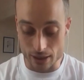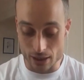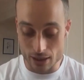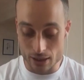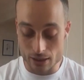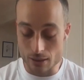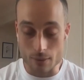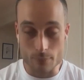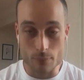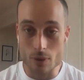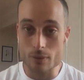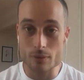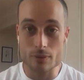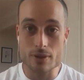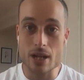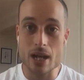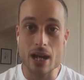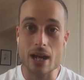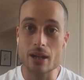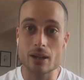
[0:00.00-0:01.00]
I'm not
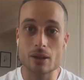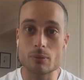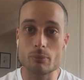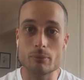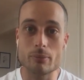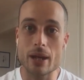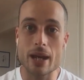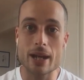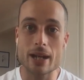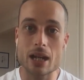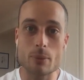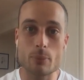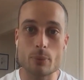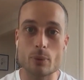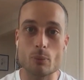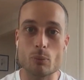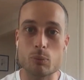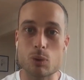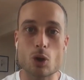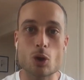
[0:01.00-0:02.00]
saying man up and
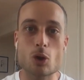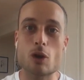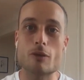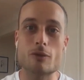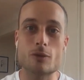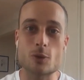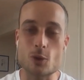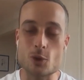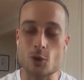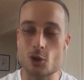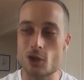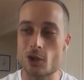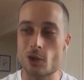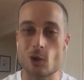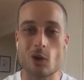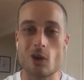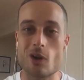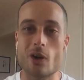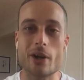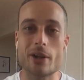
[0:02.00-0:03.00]
block off your shit or
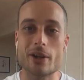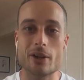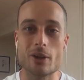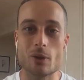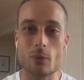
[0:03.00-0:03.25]
hide it away.